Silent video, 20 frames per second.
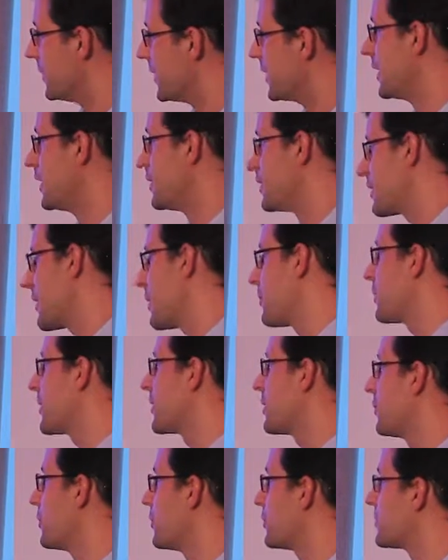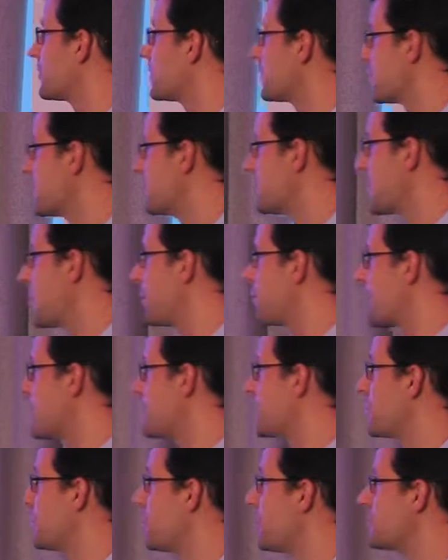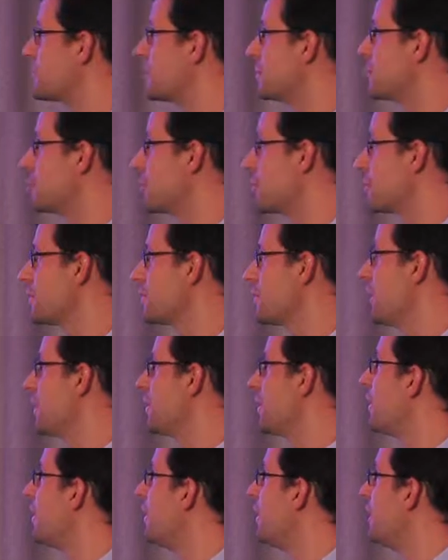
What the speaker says: in some sense the most important one,